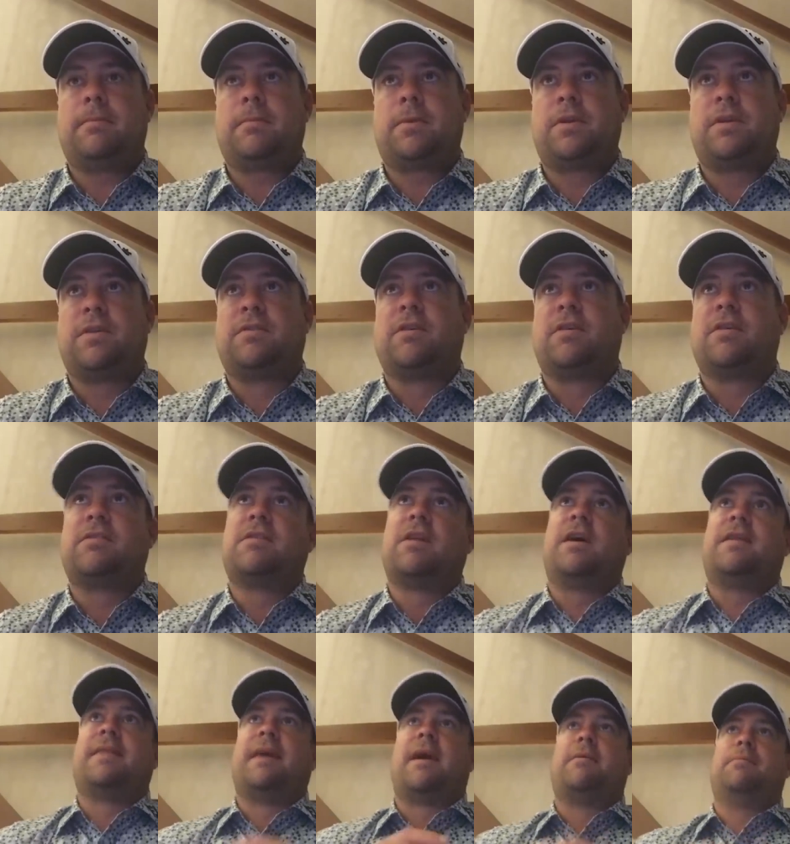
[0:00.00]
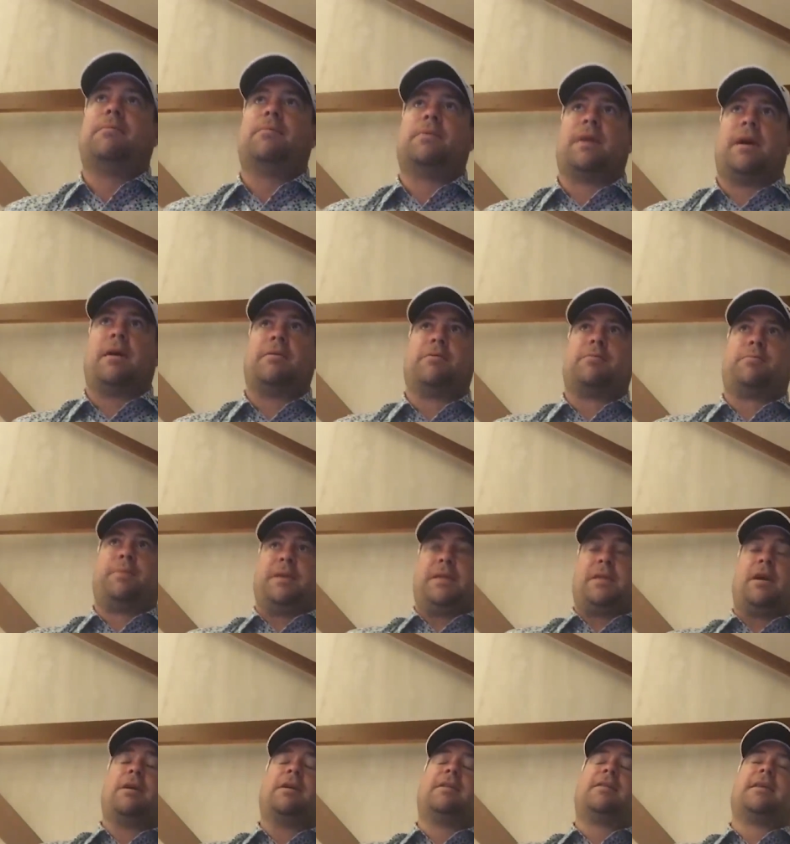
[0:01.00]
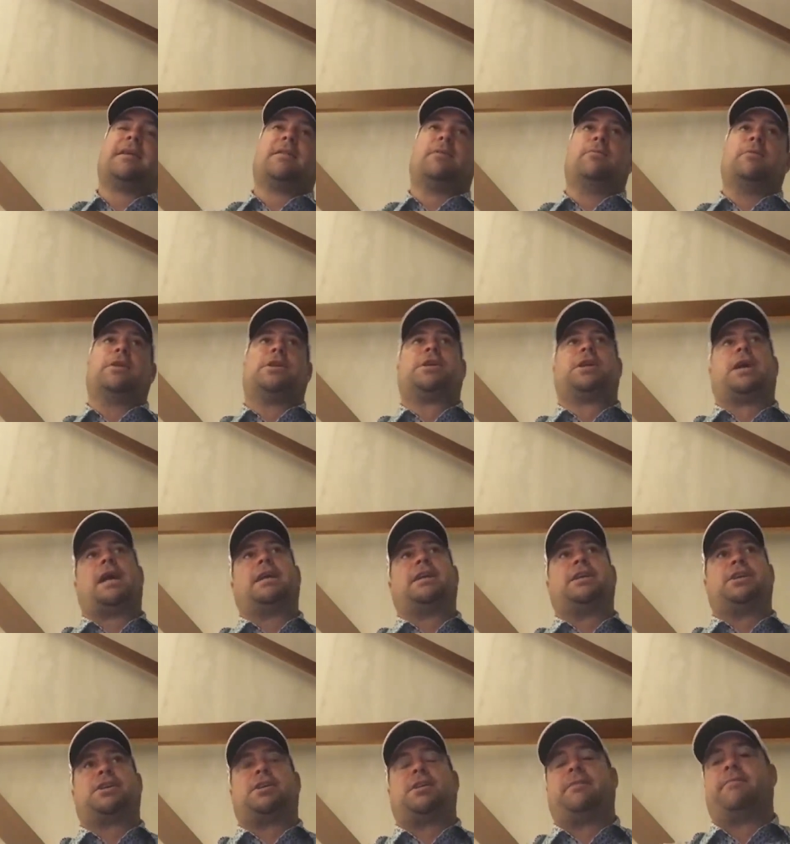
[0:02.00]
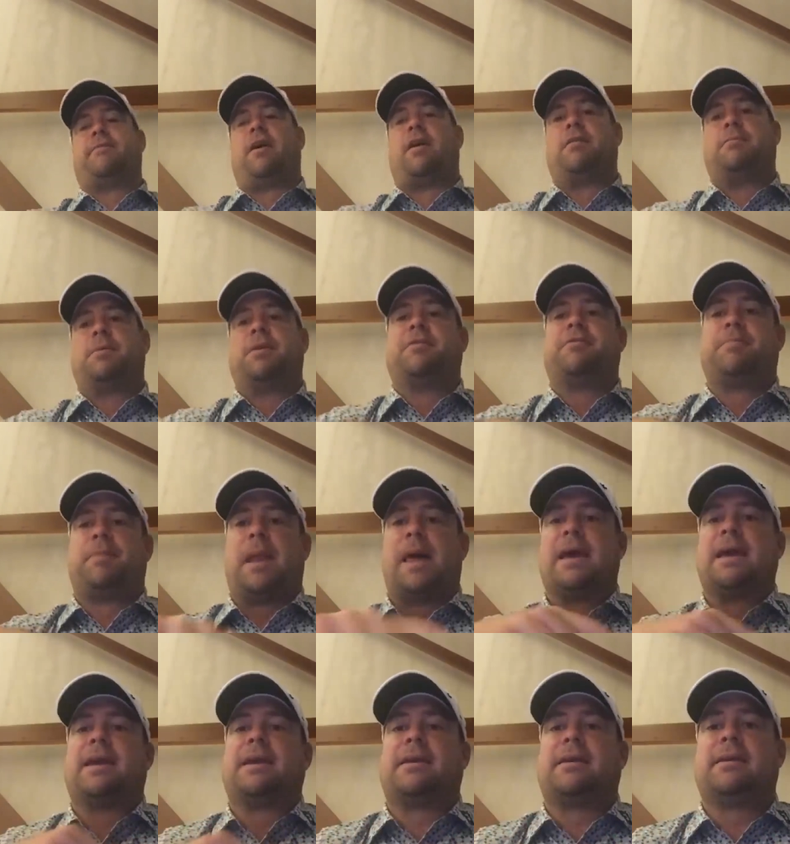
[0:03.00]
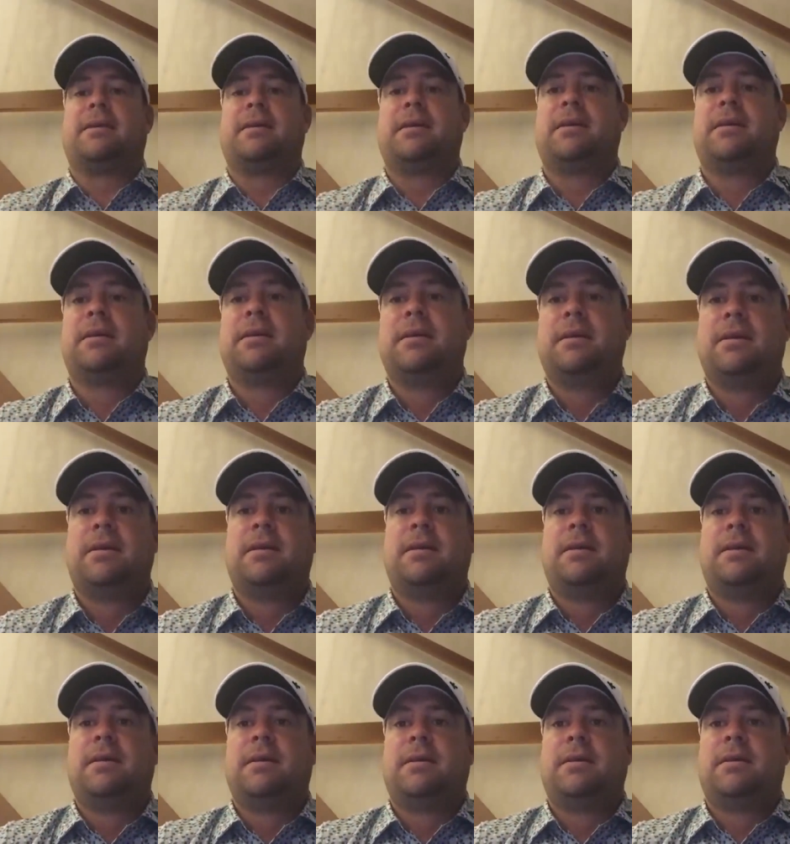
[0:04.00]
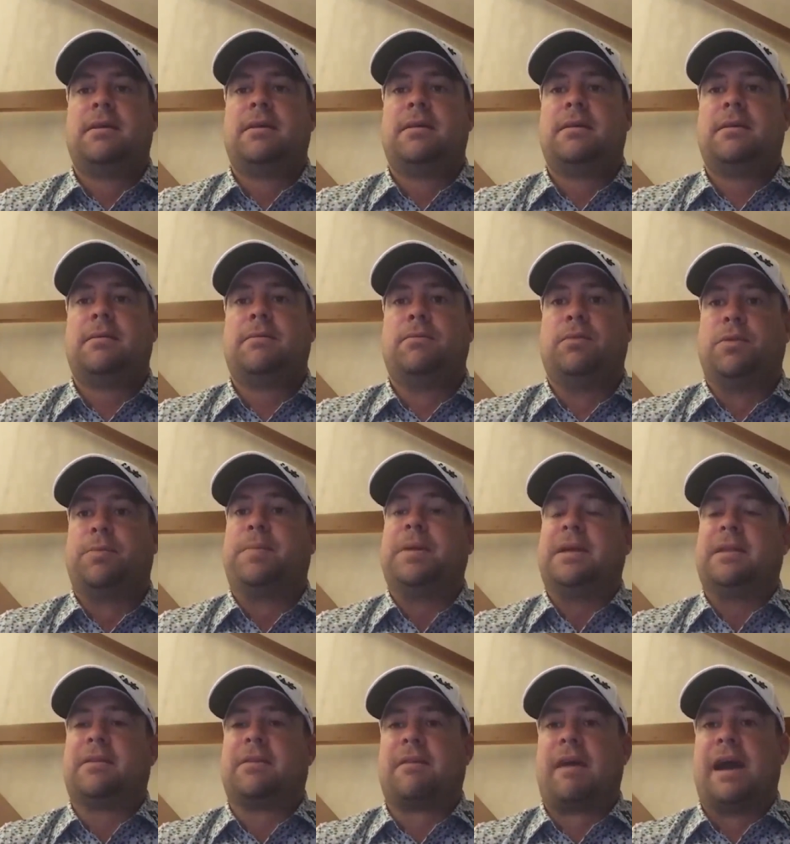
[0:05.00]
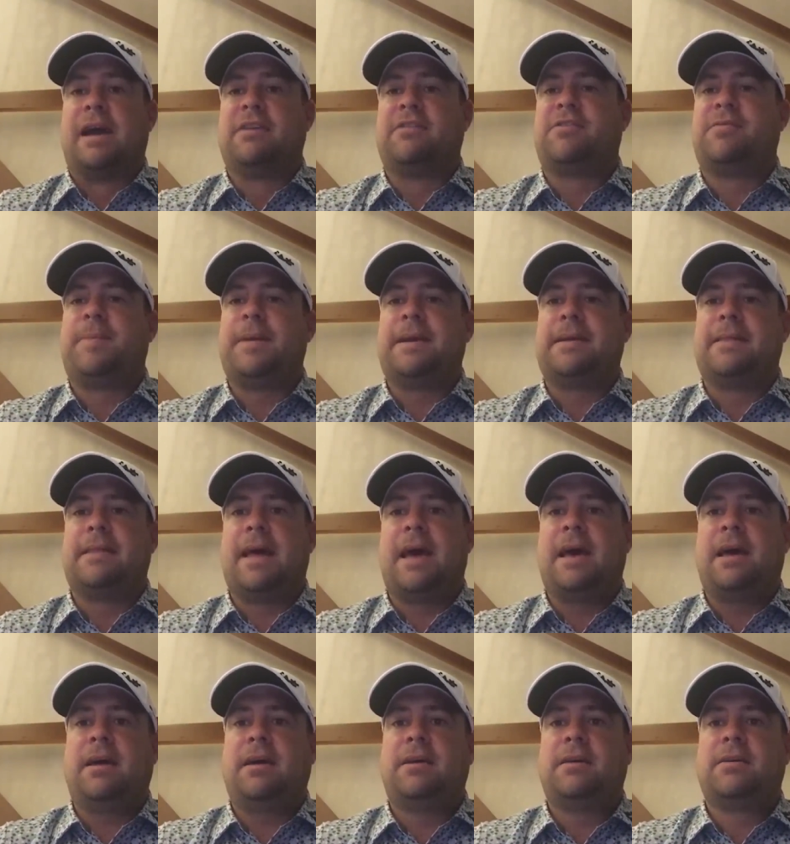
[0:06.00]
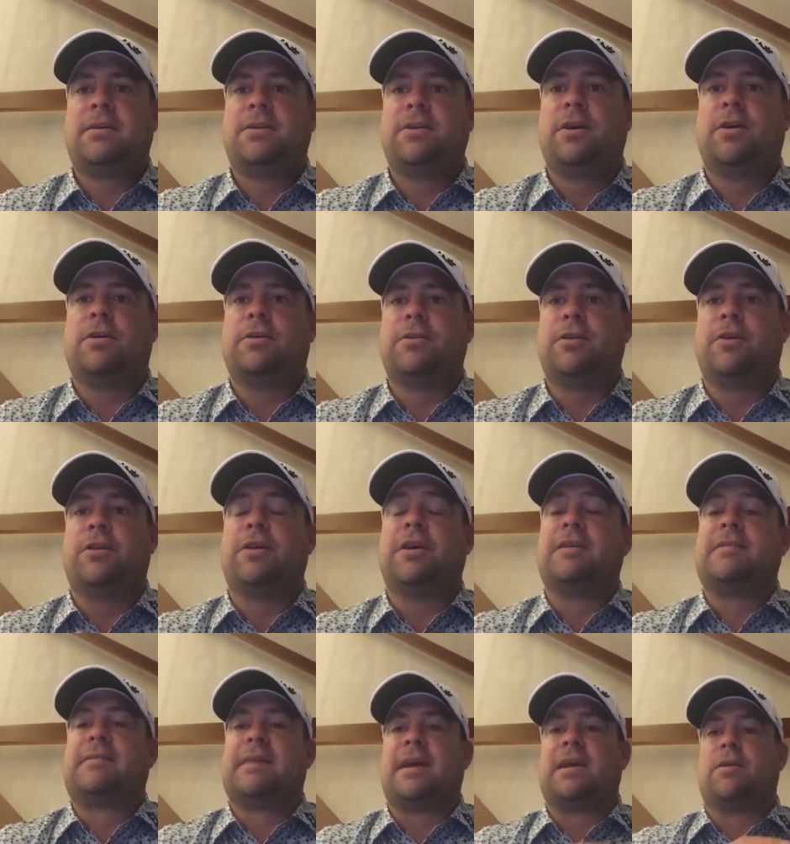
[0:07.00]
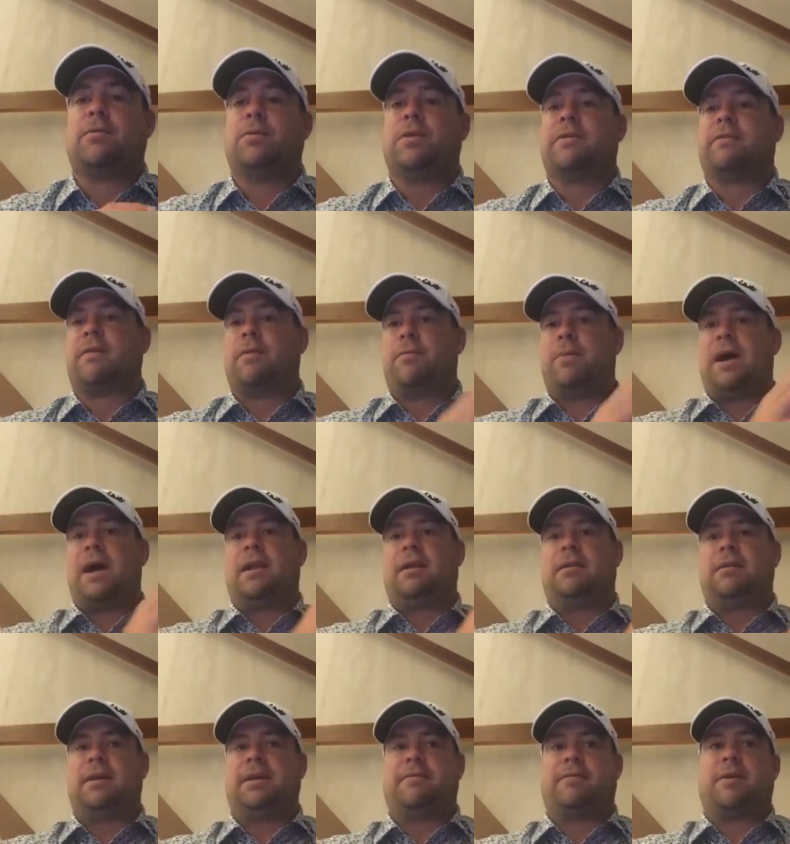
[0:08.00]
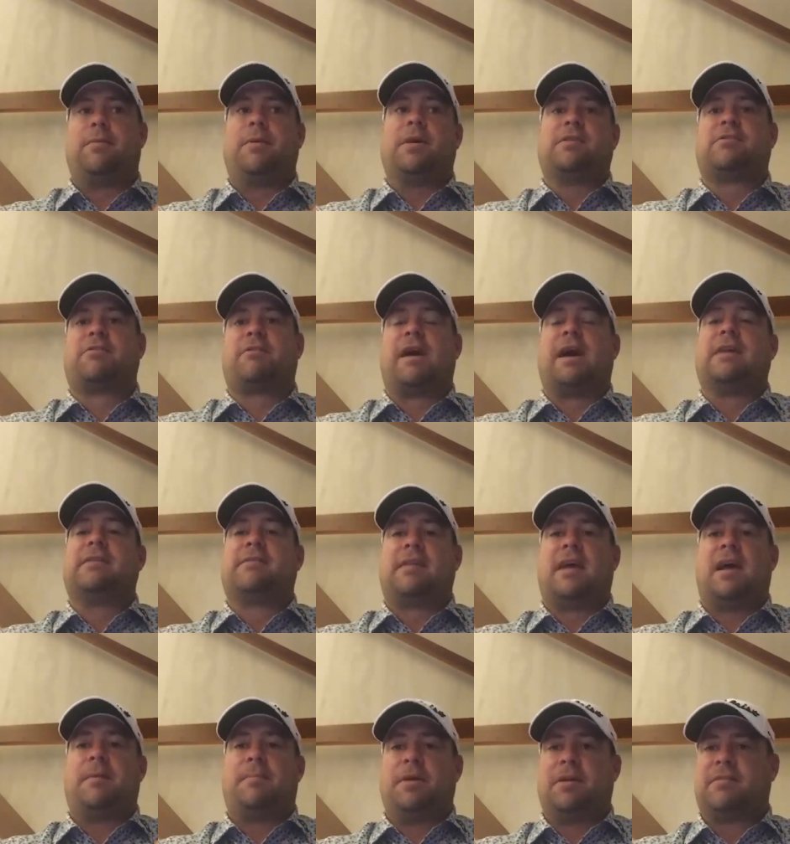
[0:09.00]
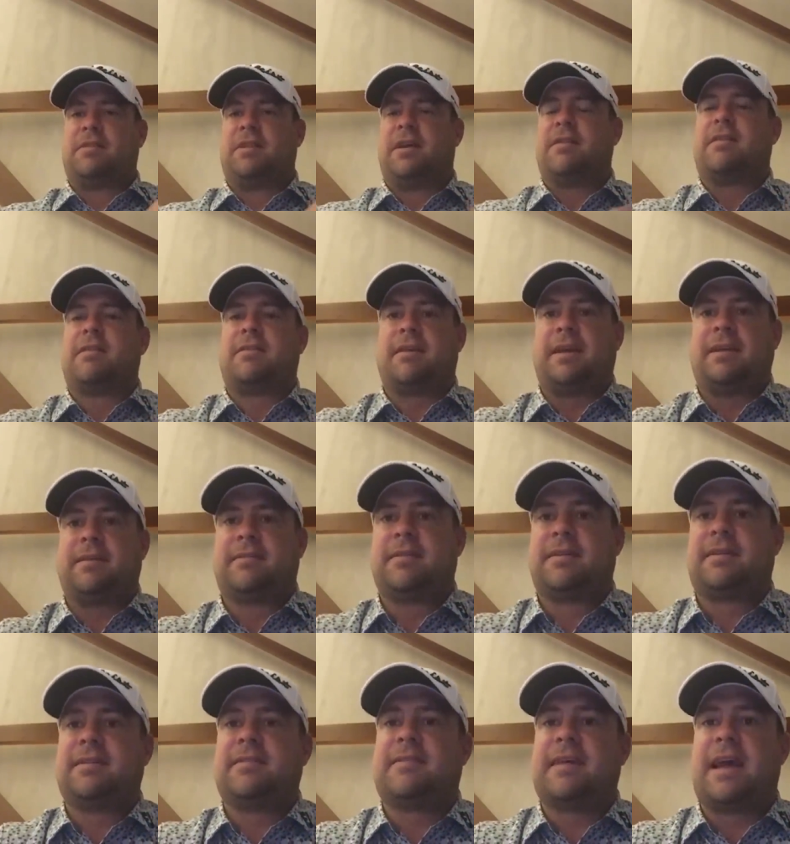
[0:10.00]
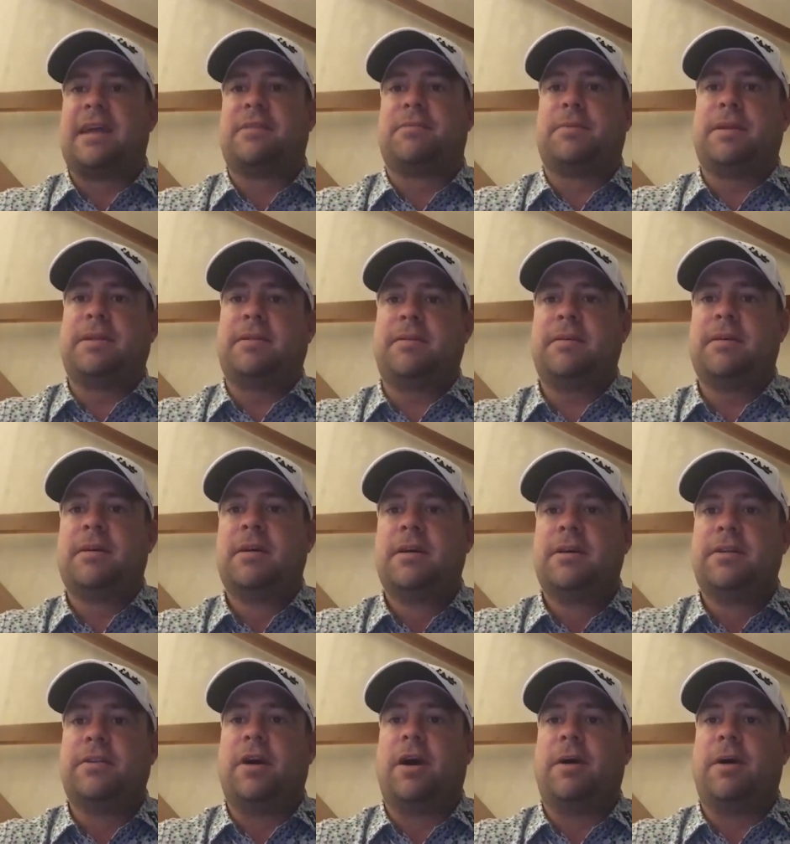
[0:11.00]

Because I was like, that would be the only thing that would change the environment of playing, would be the crowds being there. Not that I was saying I wouldn't have done well if there was crowds there, but it's another thing to contend with that